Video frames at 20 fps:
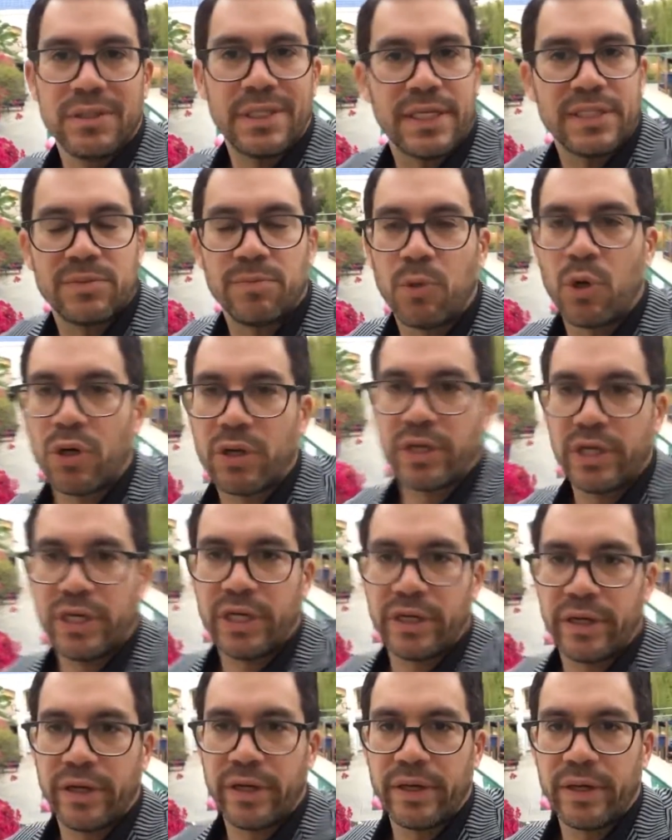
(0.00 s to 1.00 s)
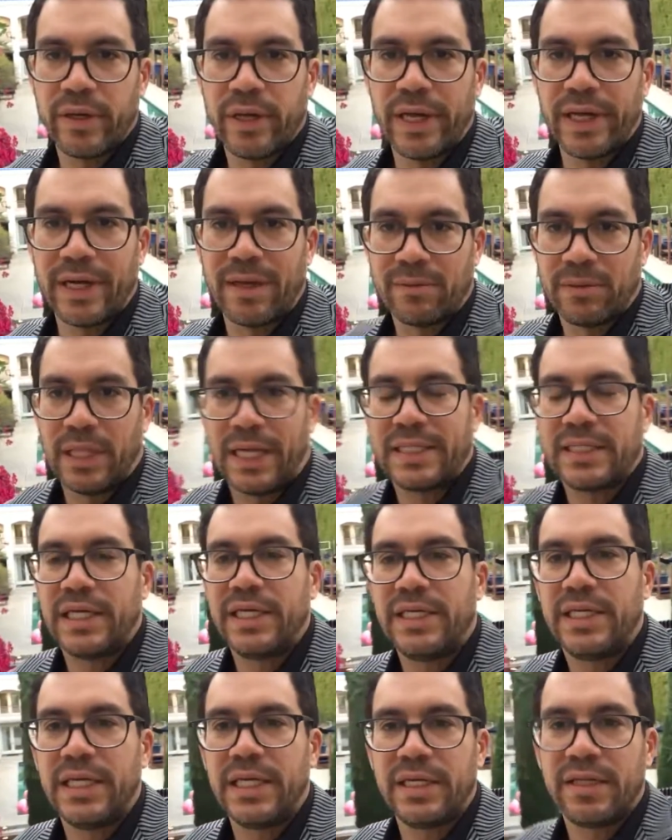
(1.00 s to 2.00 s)
That's marketing, and I'm glad
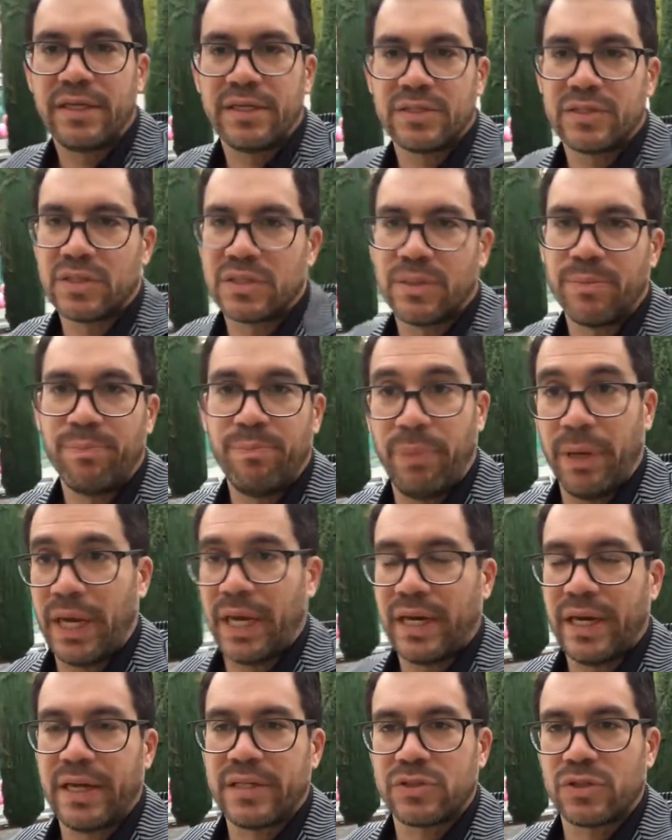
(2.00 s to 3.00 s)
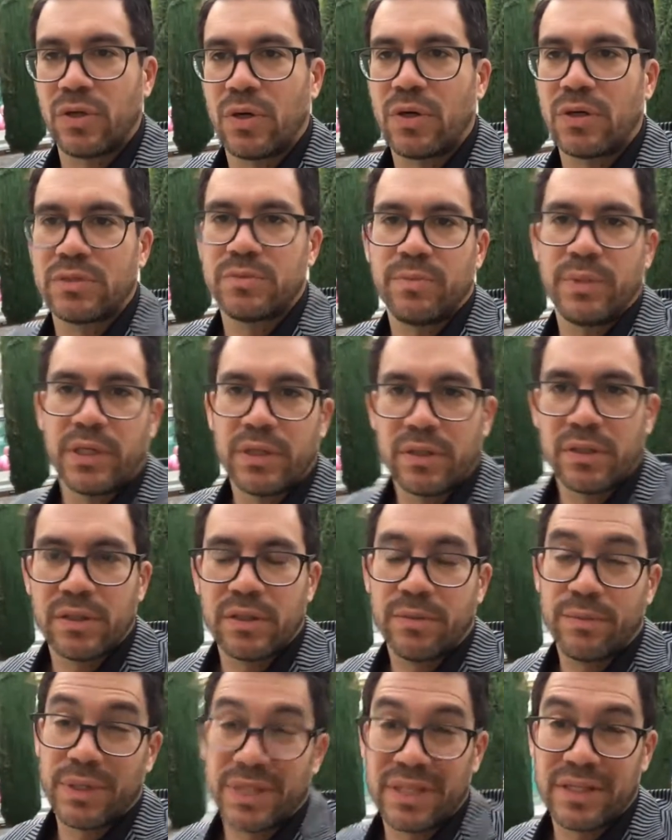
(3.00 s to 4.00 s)
they did, because it's a badass car. It's better
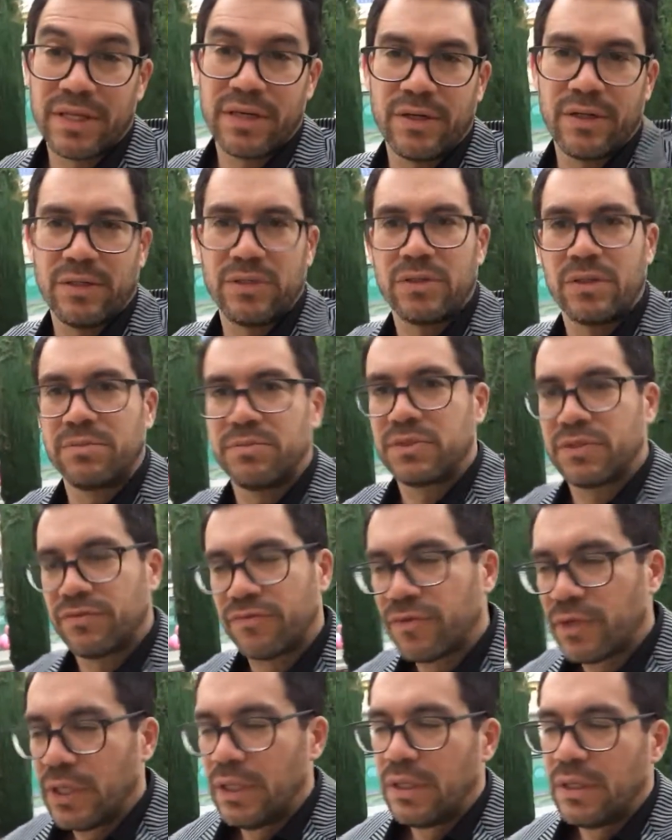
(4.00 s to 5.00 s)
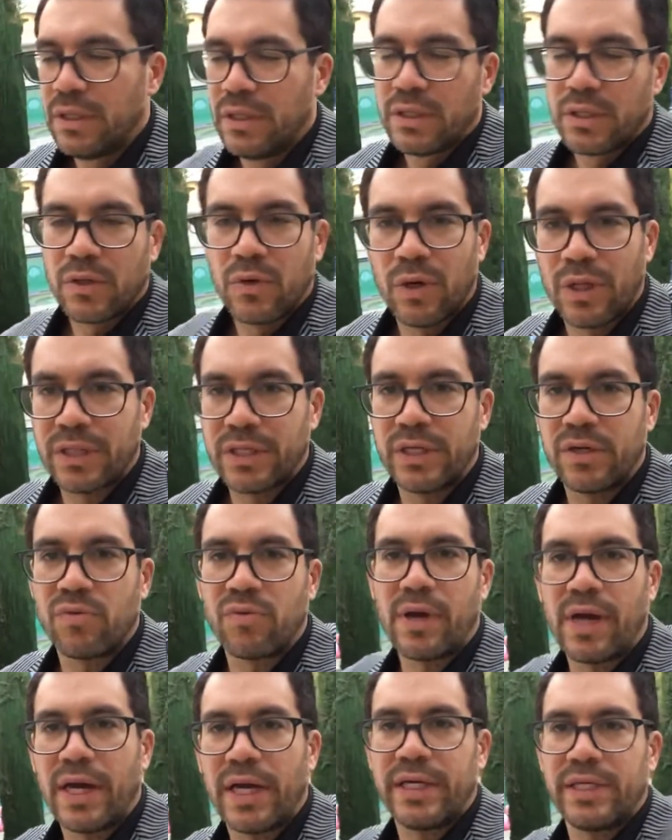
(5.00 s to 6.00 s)
than a McLaren in terms of quality
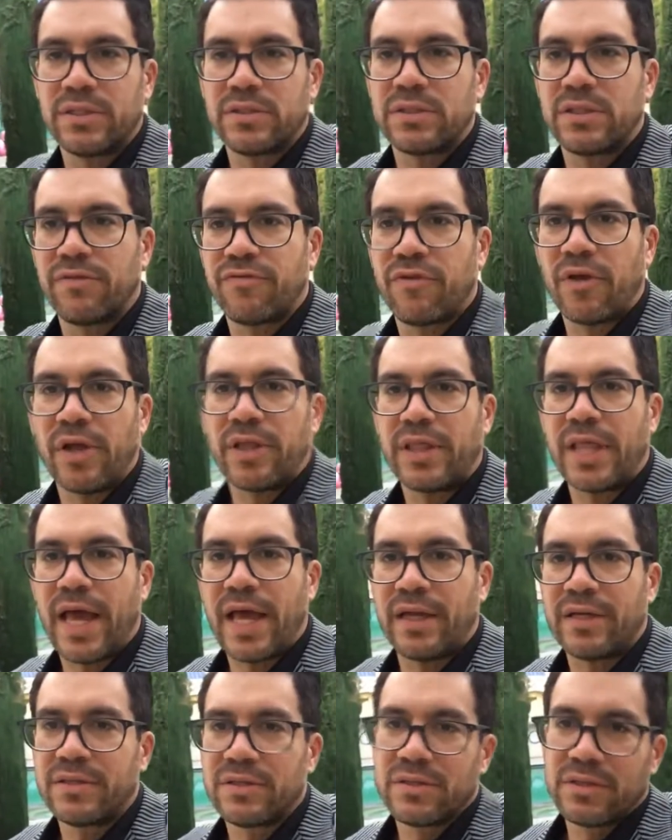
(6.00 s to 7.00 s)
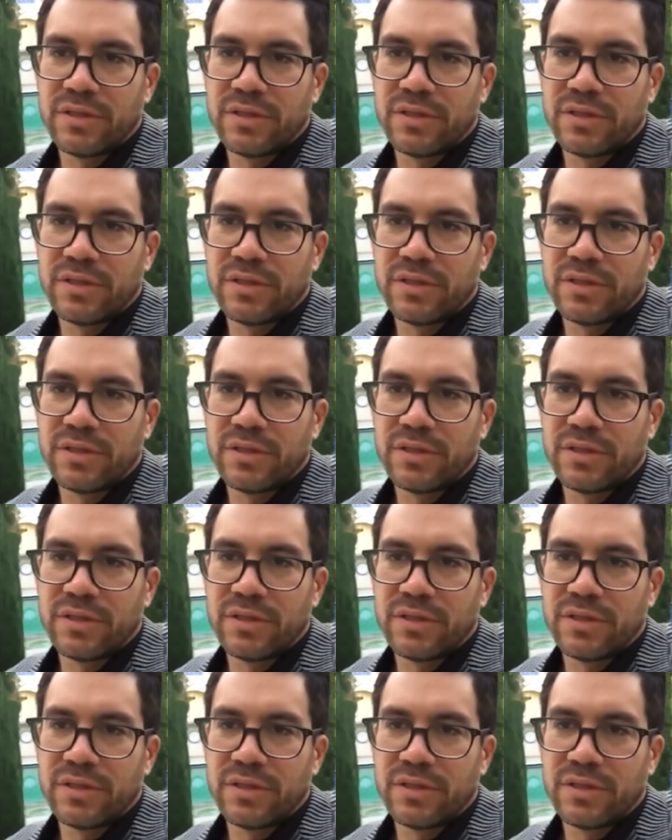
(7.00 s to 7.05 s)
of ride and stuff like that.